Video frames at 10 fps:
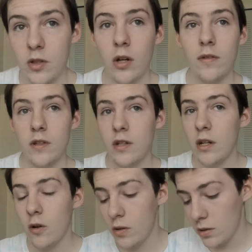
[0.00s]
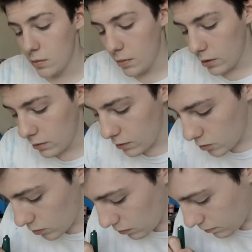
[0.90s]
Sorry if there's any noise in the
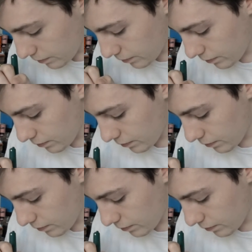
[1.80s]
background as well.